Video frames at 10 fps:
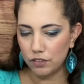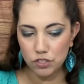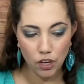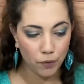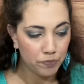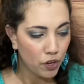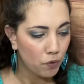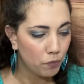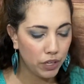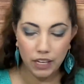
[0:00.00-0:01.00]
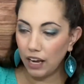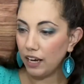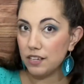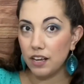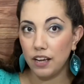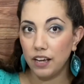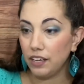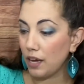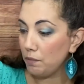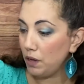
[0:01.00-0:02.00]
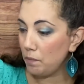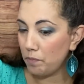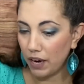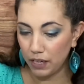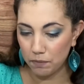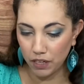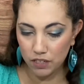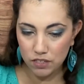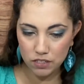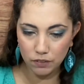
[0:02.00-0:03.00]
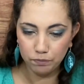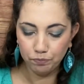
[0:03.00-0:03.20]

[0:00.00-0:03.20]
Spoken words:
So we got a yummy body mist.